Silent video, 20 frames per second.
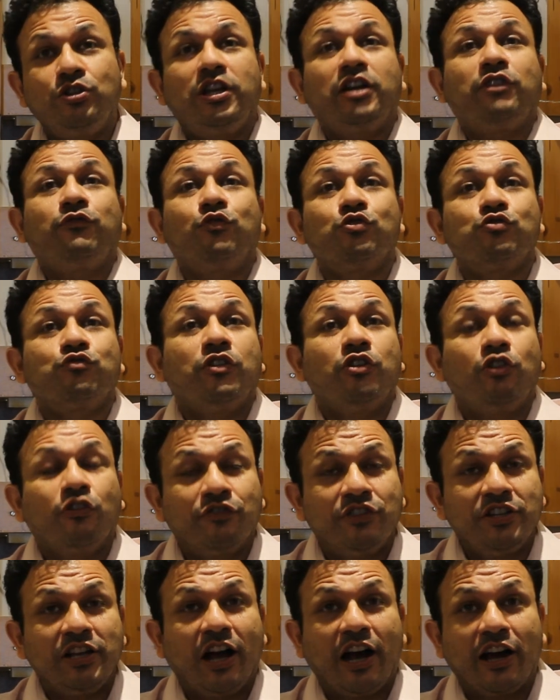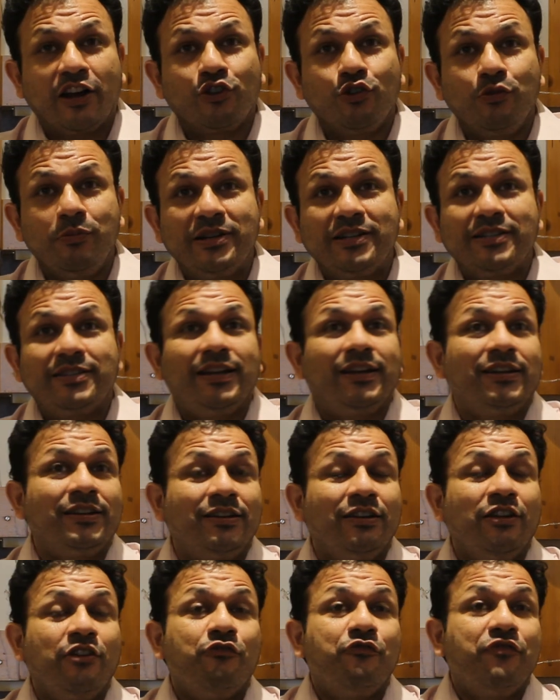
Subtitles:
that was one of the arguments that